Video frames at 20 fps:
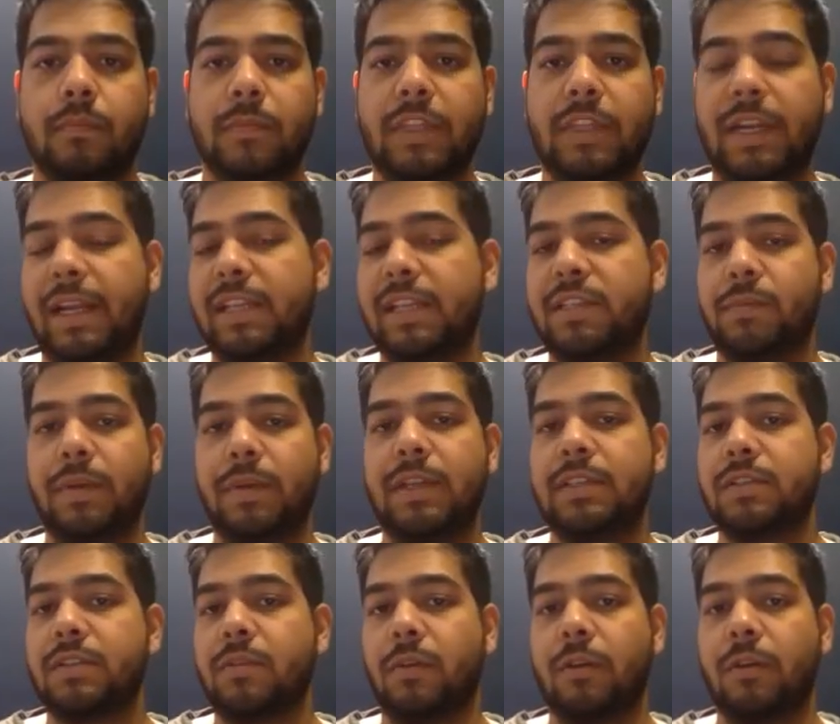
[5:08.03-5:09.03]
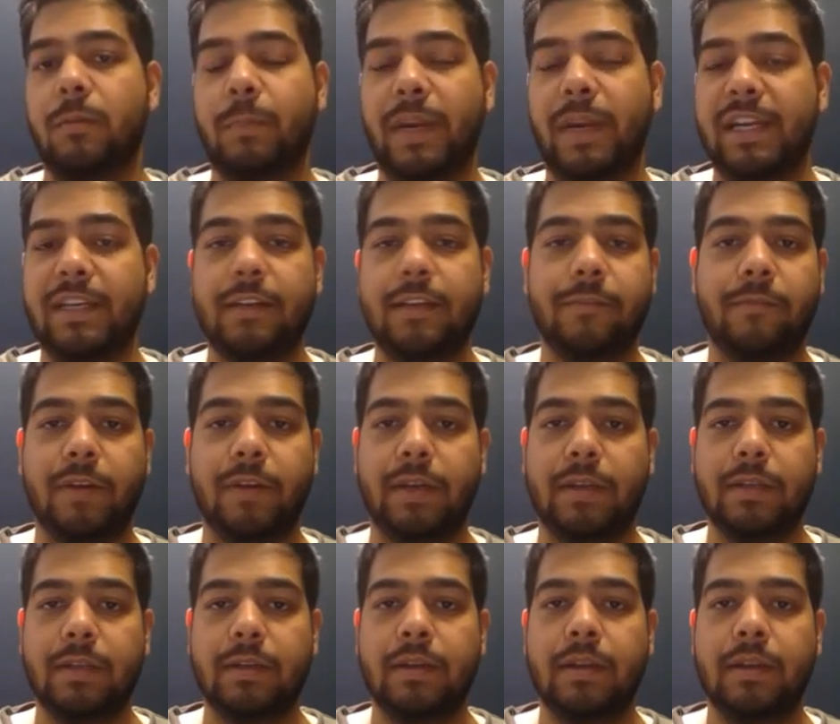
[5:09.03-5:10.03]
The next one is called mental
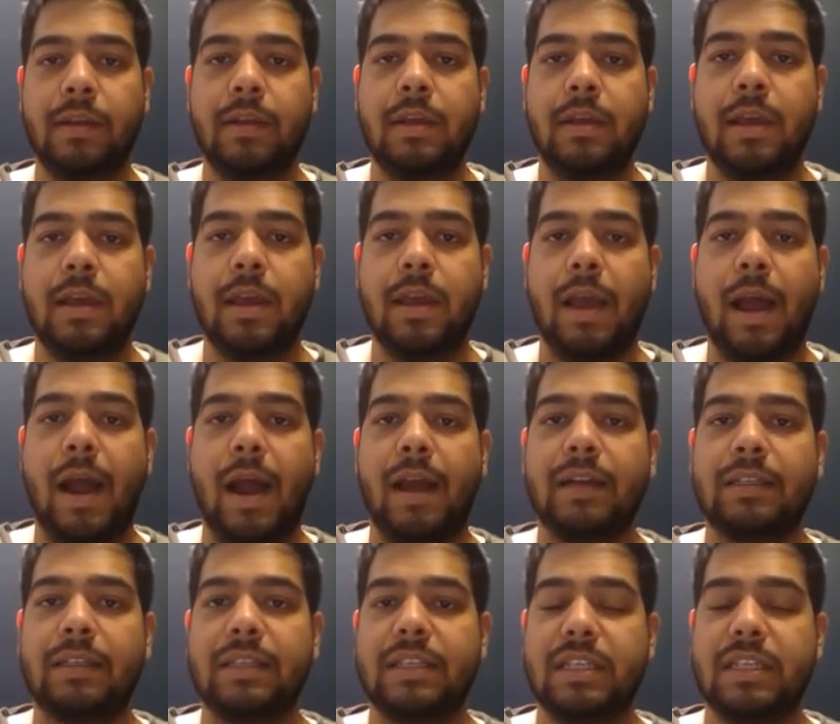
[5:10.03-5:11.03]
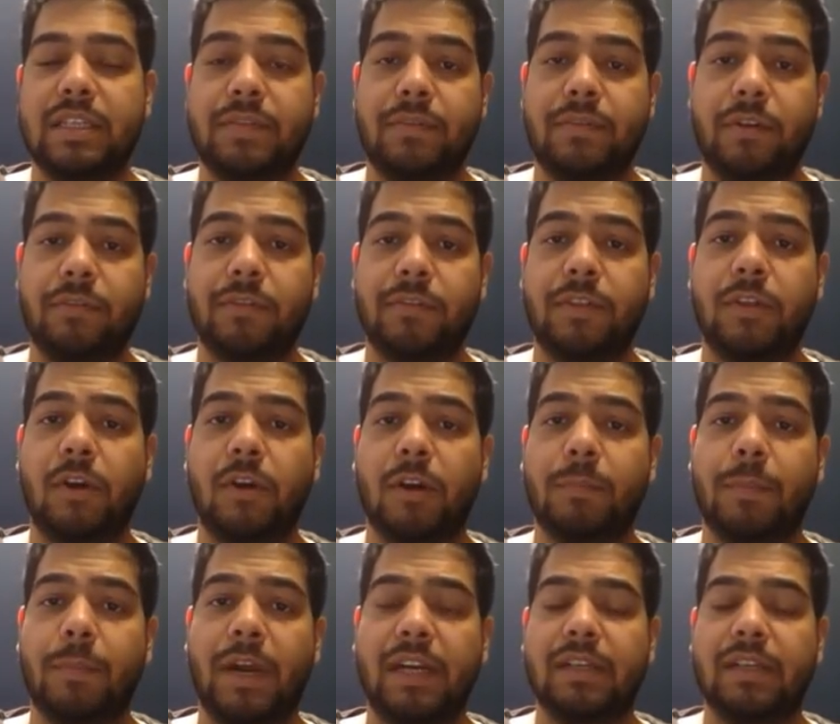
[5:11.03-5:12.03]
filter, and this is one of the
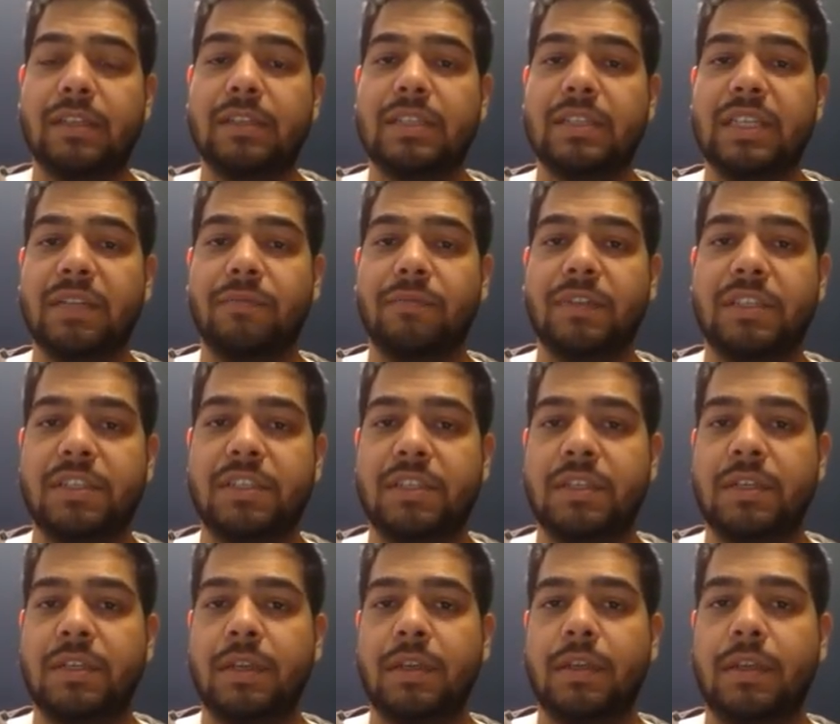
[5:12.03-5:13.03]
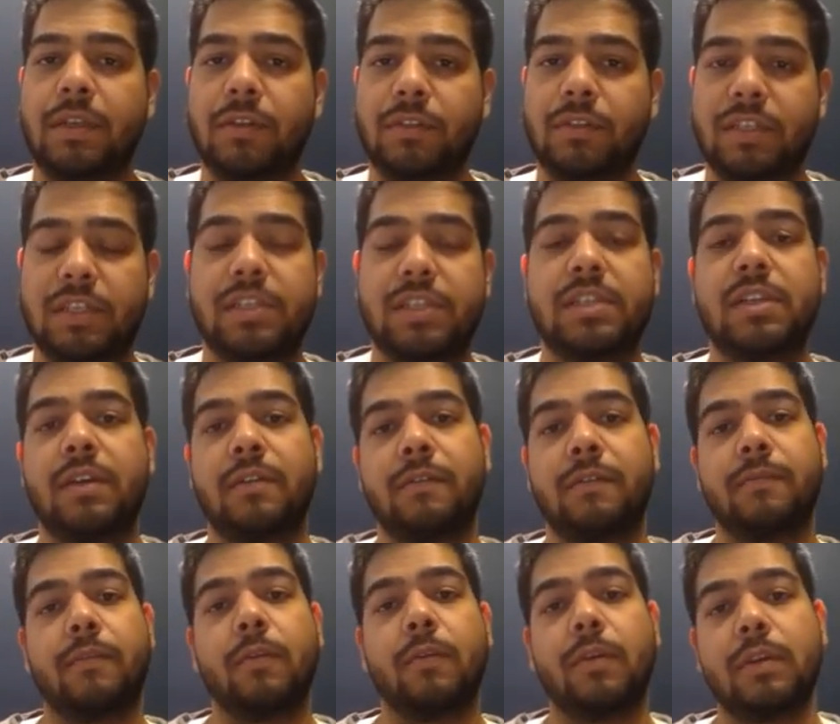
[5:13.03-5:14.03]
thought patterns in which you just
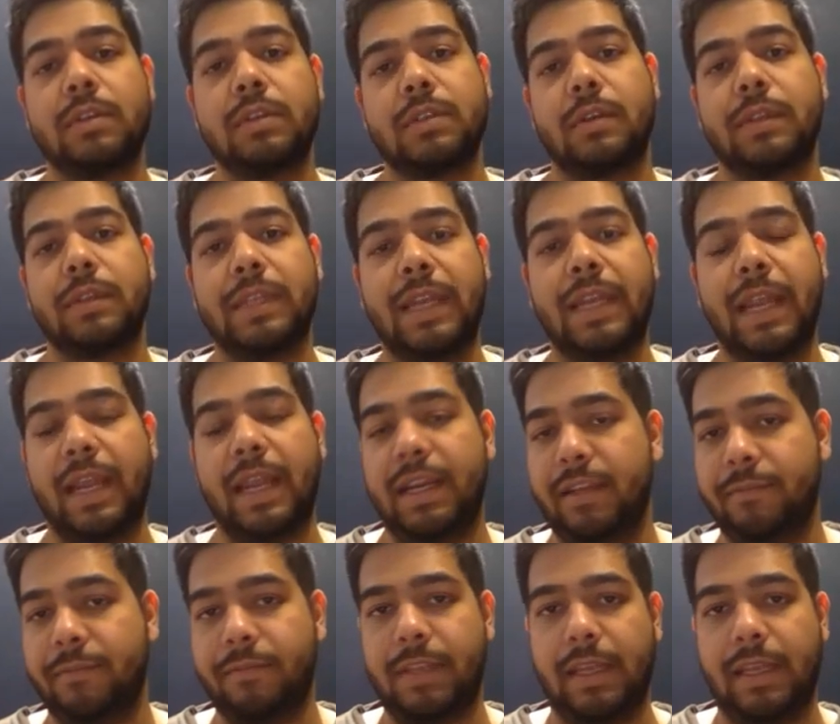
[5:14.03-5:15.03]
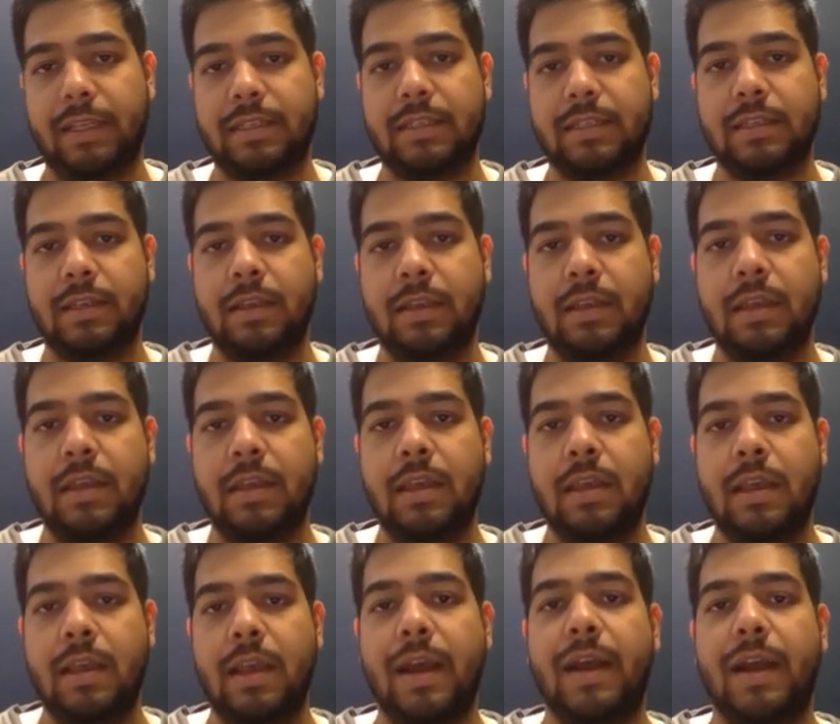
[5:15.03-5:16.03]
focus on the negative things
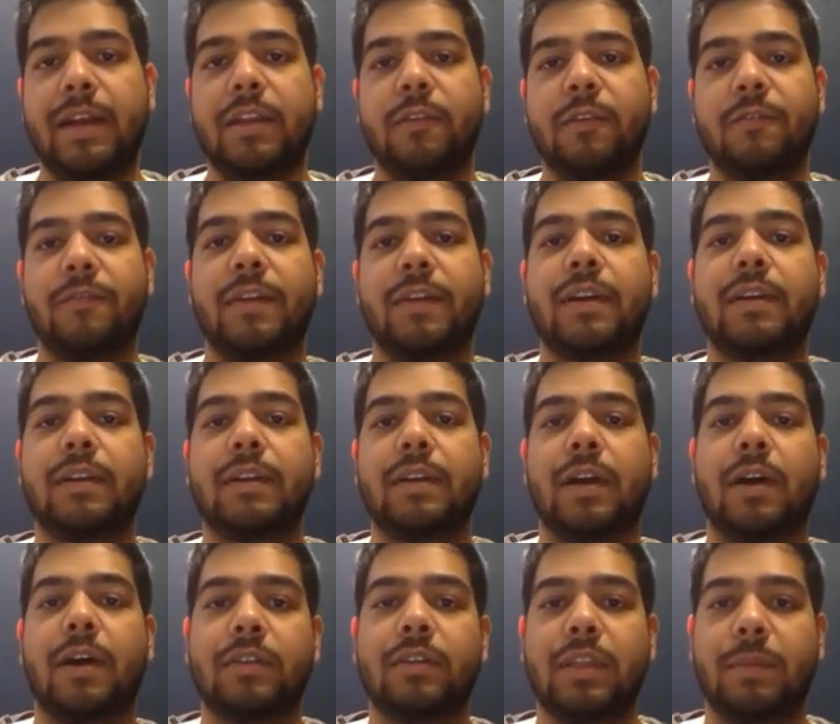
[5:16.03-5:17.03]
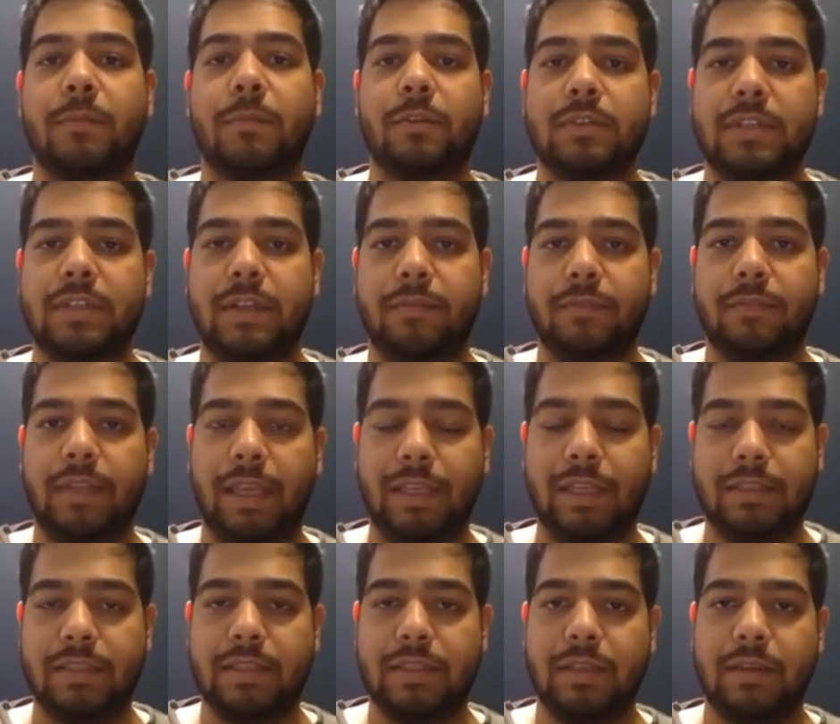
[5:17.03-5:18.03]
and you filter out the positive
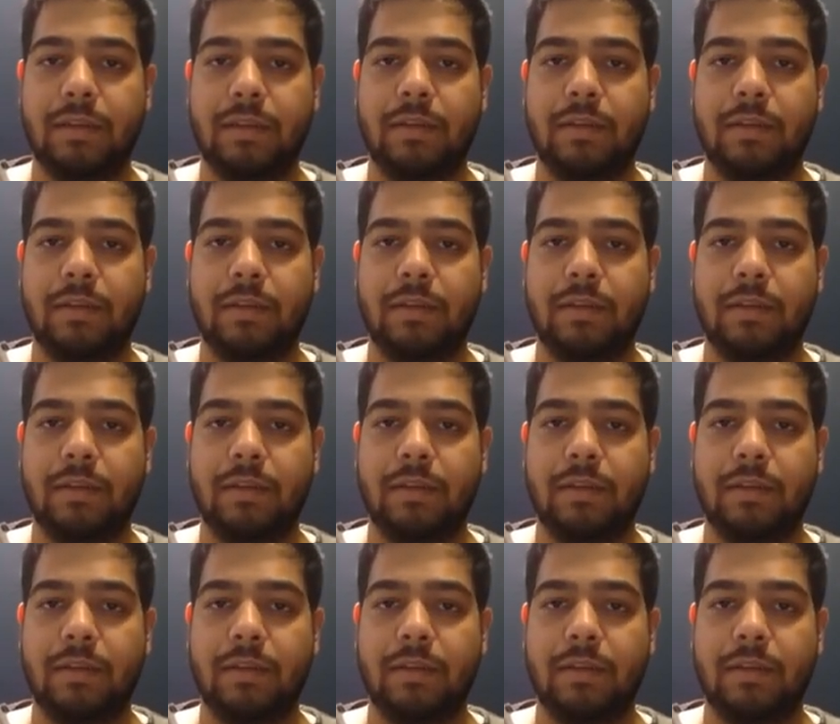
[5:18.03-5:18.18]
things.